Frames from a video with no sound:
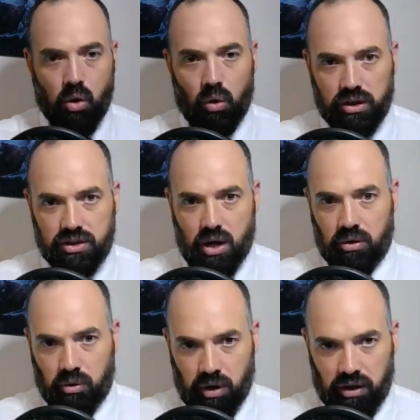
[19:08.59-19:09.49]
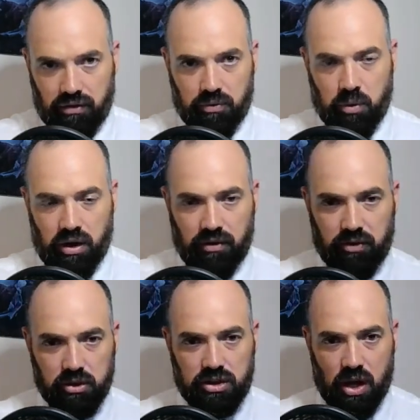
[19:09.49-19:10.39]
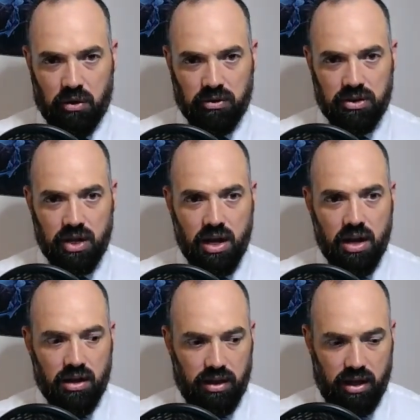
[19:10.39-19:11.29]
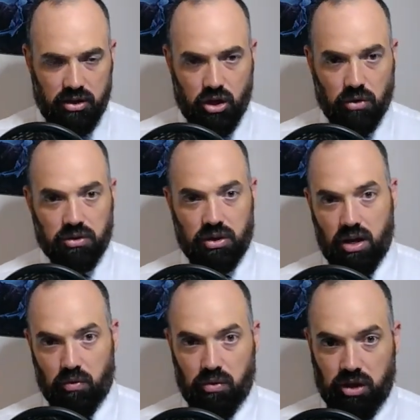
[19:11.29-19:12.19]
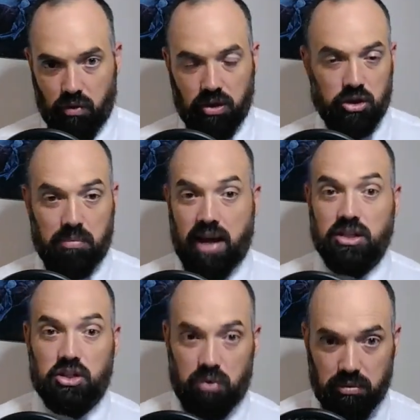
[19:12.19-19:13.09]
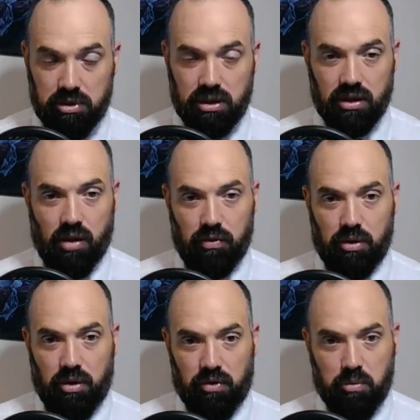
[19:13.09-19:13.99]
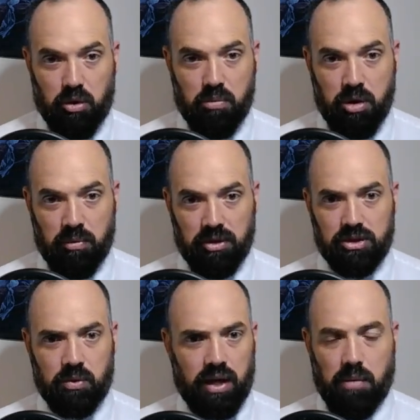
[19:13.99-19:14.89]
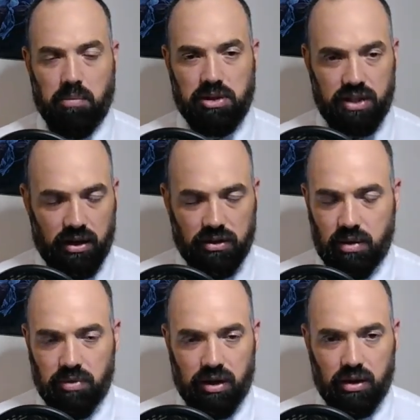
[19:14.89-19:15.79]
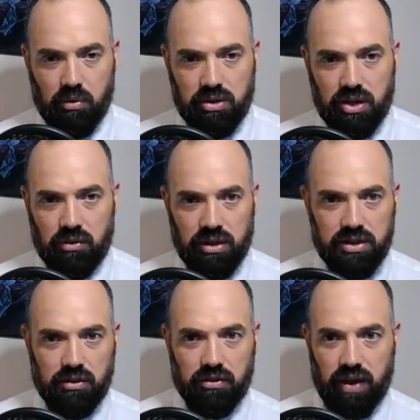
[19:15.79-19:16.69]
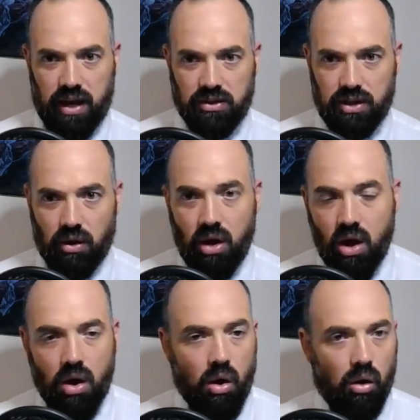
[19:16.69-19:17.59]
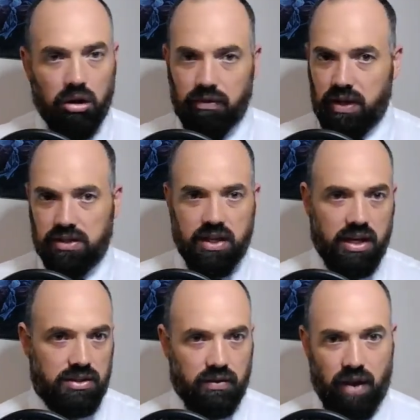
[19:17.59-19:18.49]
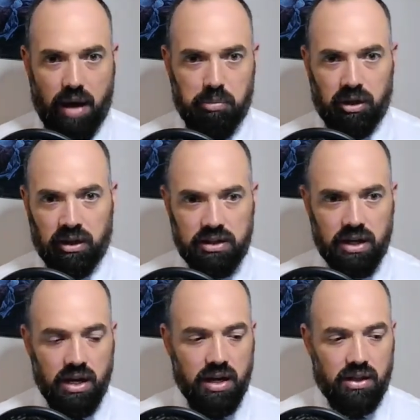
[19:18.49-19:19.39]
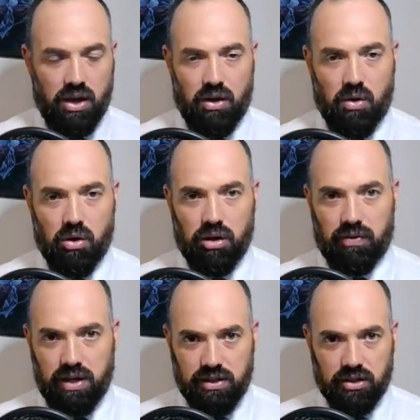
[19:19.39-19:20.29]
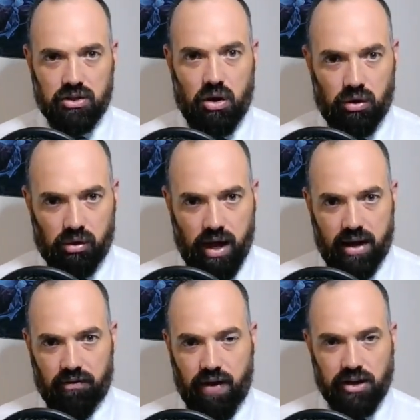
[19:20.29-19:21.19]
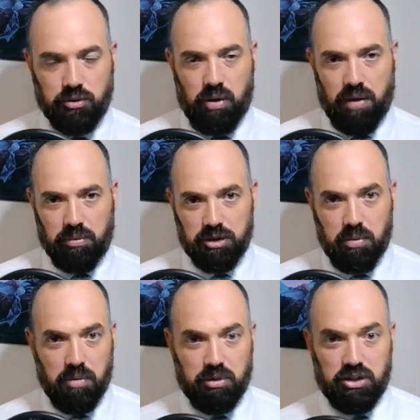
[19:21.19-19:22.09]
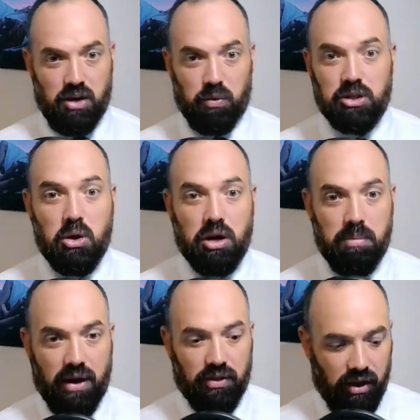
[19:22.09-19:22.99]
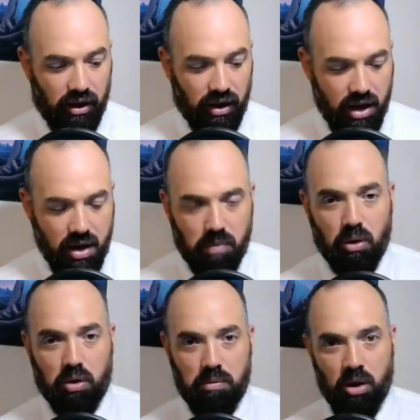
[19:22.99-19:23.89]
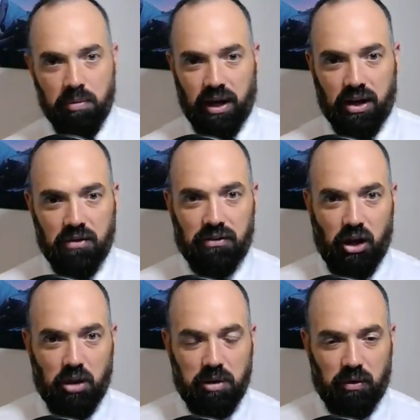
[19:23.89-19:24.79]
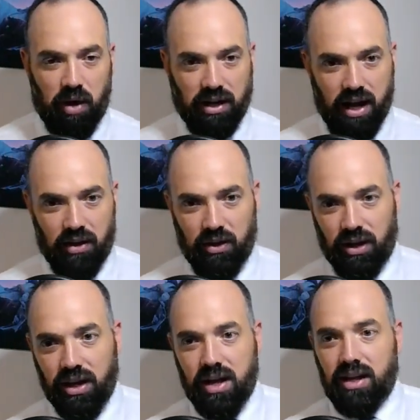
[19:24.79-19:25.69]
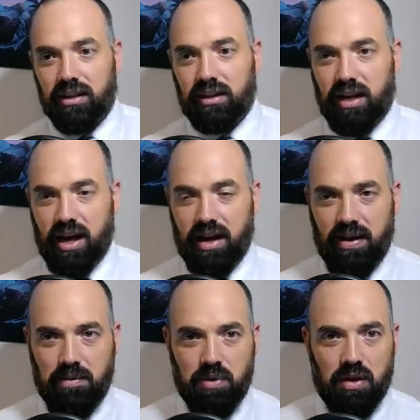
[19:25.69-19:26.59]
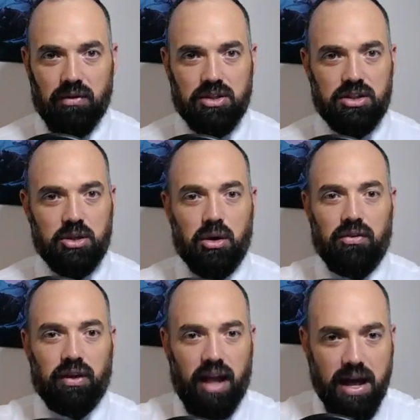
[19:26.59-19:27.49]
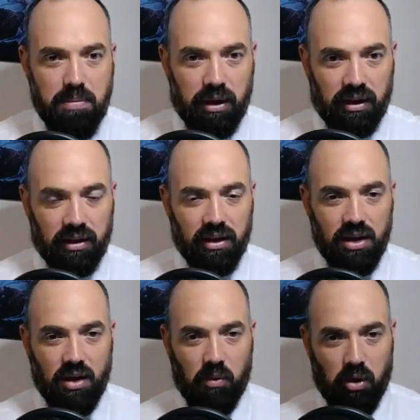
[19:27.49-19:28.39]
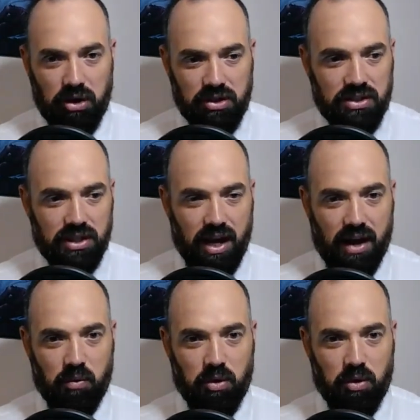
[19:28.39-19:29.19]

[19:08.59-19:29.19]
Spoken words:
cornerstone, or one of the footstones, the original manuscript of the Book of Mormon. There's 28% or something that was only still found. So all of these things have happened, that all of these historical artifacts were able to be preserved. We're talking about the Book of Mormon in Come Follow Me right now. The sort of Laban was